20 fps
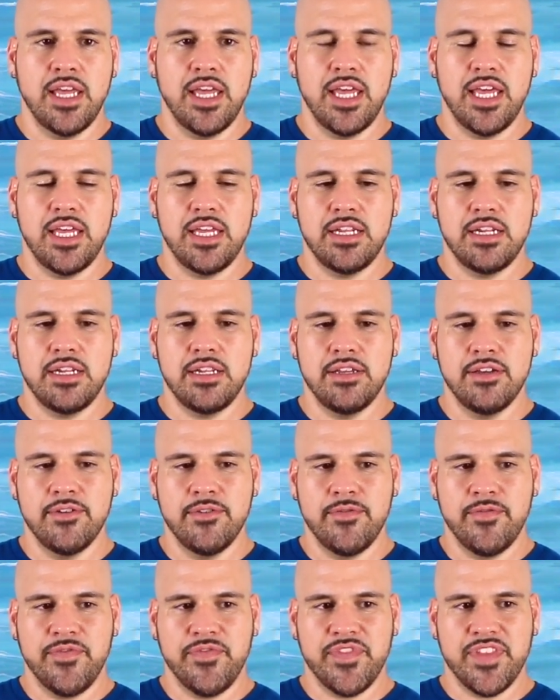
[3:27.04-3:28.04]
And
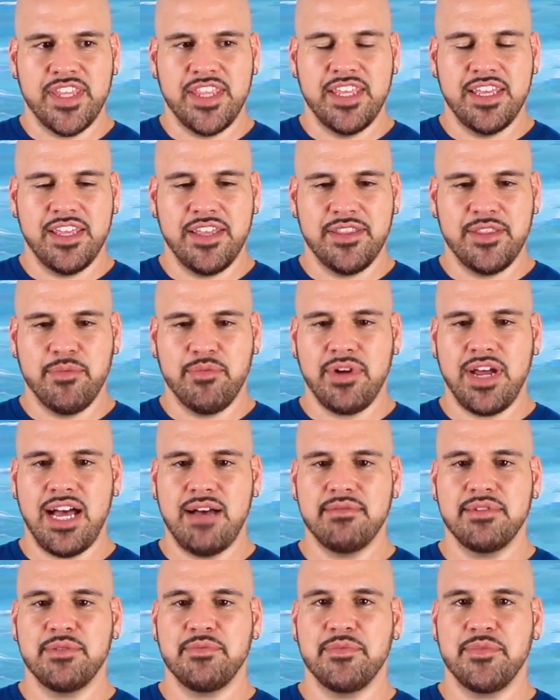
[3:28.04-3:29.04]
the
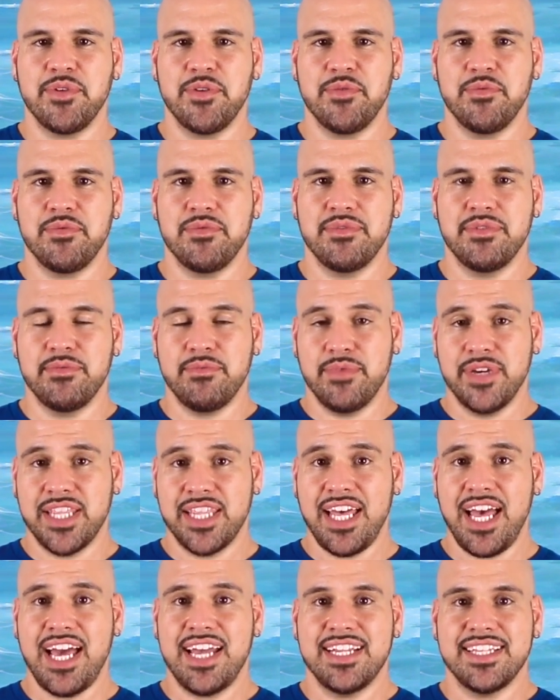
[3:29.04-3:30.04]
problem with
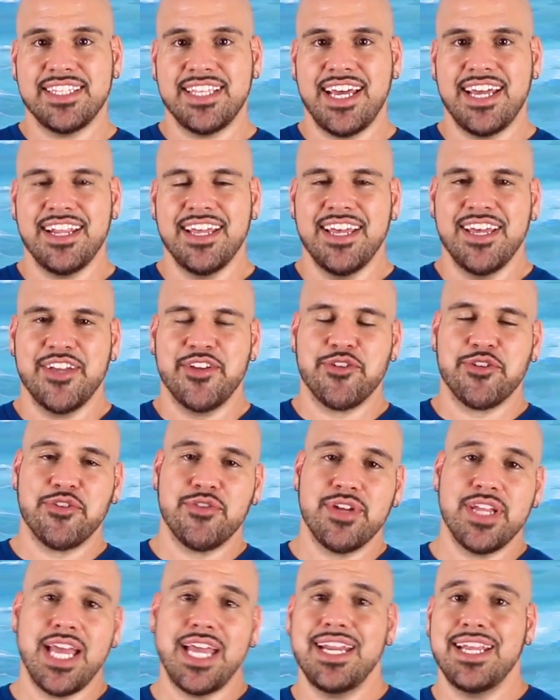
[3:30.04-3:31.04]
that is that you're
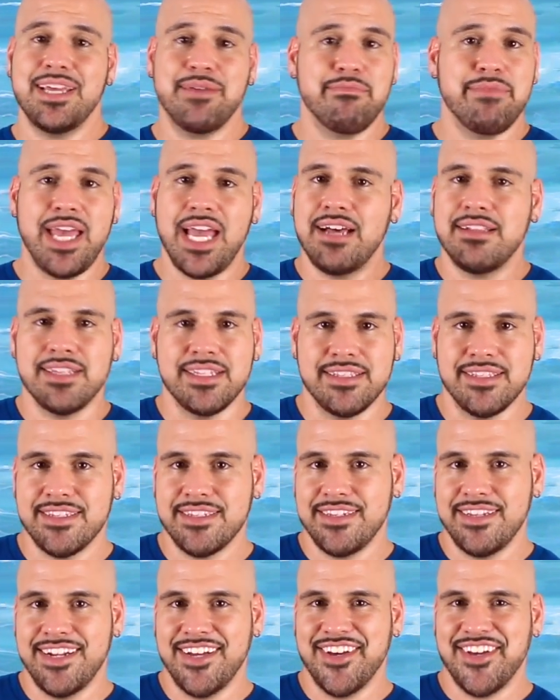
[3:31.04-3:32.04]
creating
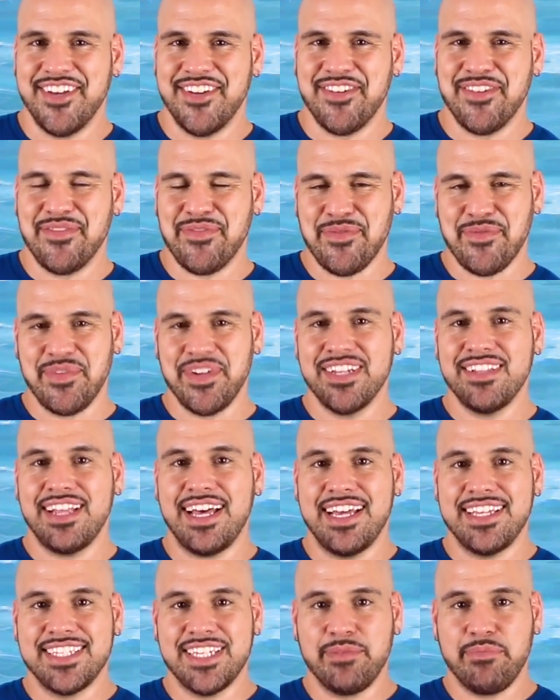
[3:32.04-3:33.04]
imbalance. You don't even
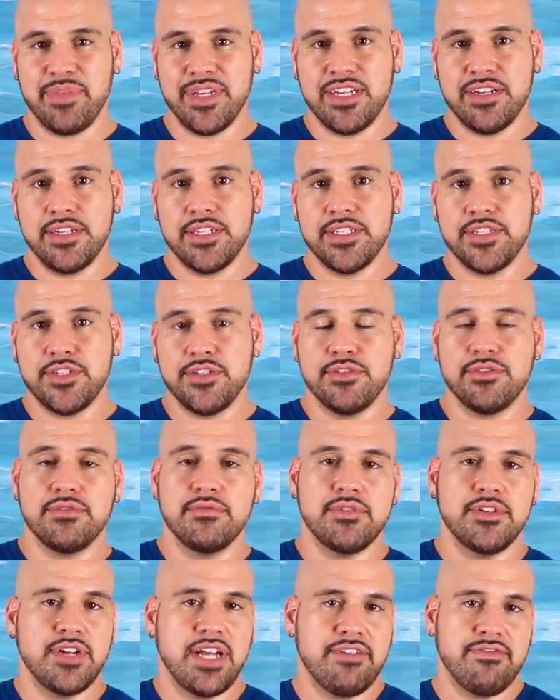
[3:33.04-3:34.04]
realize it because you're
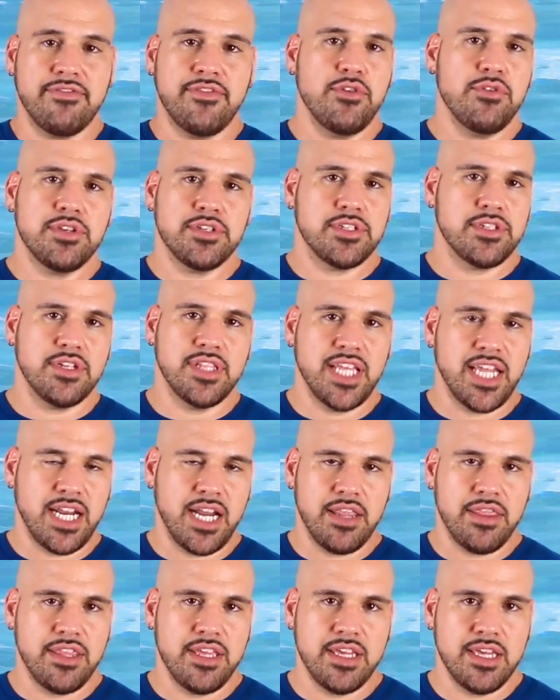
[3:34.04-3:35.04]
not focused on that,
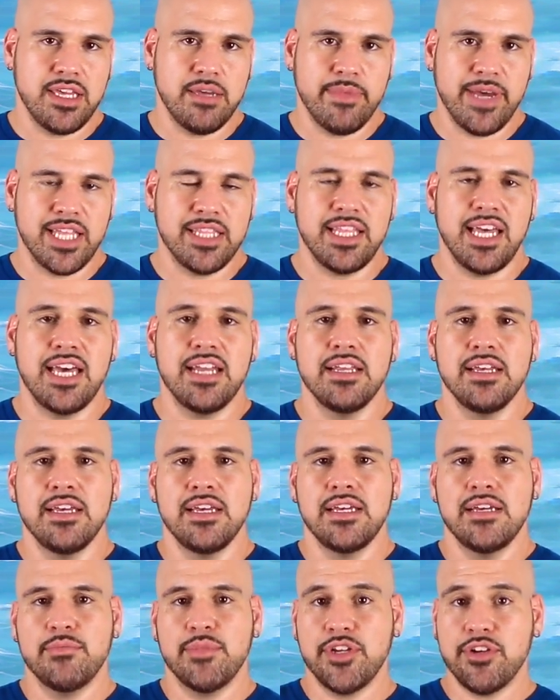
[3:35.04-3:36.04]
not thinking about that,
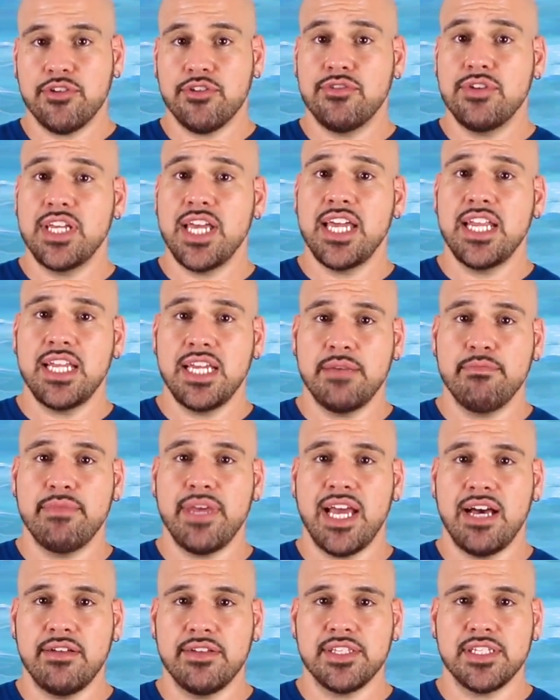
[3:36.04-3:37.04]
but you're creating
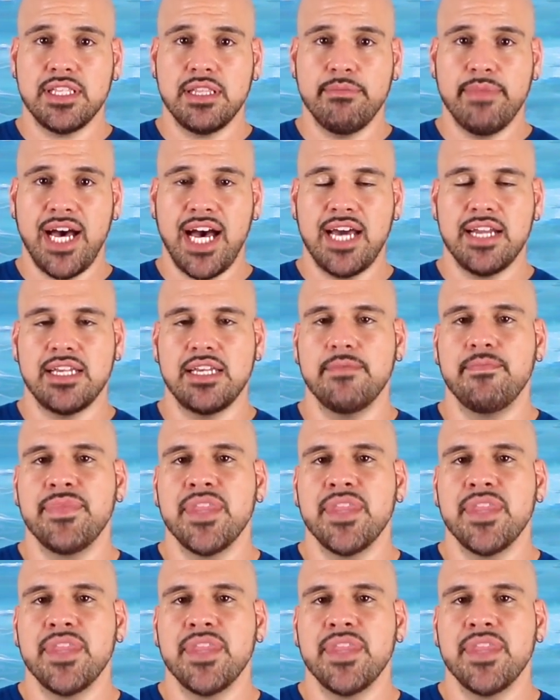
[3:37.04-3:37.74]
imbalance in the body.